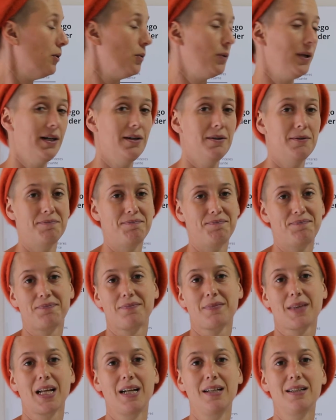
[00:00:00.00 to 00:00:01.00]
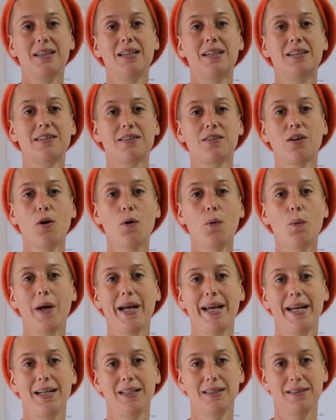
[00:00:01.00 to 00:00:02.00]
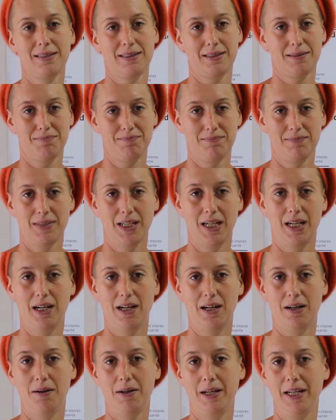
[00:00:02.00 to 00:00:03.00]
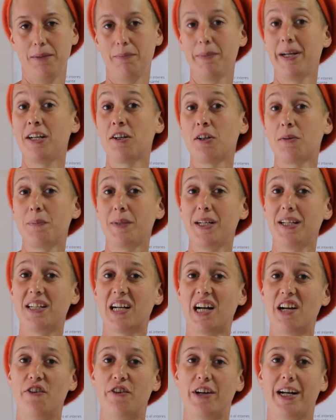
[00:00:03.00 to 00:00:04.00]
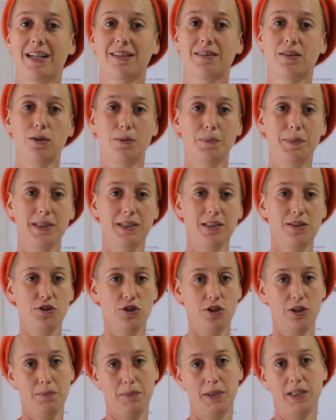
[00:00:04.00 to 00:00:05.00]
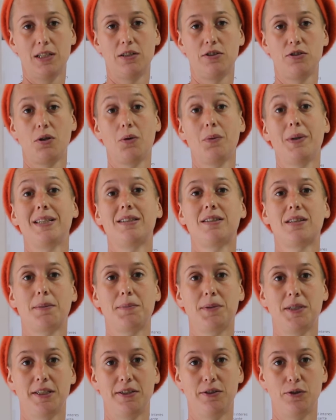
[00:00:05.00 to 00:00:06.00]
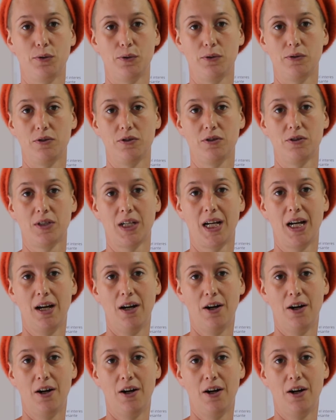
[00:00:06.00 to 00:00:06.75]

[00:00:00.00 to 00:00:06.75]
Well, there's always, it may not be direct competition, but there's always substitutes.